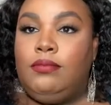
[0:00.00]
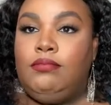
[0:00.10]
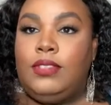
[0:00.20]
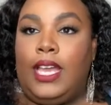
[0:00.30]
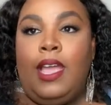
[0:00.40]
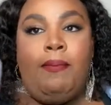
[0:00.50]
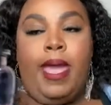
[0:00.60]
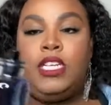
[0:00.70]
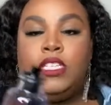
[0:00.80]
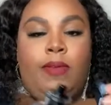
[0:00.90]
Like it
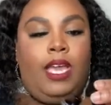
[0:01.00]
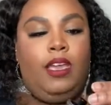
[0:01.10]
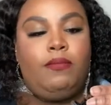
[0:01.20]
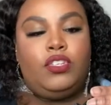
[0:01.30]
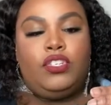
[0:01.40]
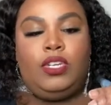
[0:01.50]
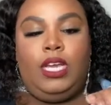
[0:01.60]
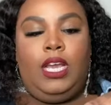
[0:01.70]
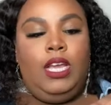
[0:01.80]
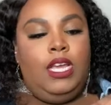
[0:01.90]
matches my
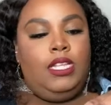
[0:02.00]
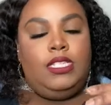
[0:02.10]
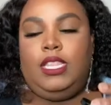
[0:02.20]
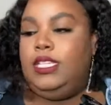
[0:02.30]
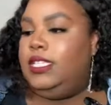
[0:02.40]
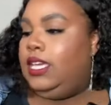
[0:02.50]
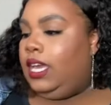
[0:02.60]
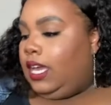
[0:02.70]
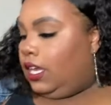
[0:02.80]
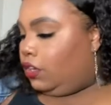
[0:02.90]
chemistry to the
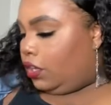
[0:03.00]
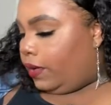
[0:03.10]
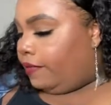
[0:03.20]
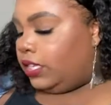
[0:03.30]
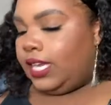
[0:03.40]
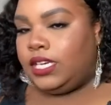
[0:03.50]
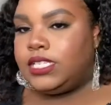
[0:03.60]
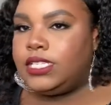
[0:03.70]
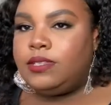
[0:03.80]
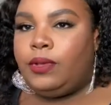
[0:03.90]
T. You know, everything
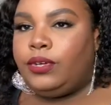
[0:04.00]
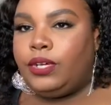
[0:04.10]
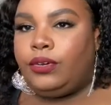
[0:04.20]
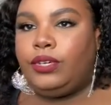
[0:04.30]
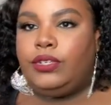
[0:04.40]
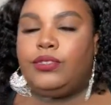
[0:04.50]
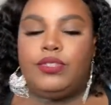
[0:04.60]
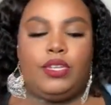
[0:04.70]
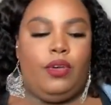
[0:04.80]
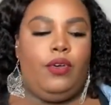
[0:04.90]
doesn't smell good on you.
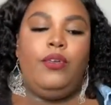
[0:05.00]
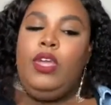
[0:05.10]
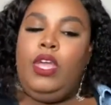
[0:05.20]
So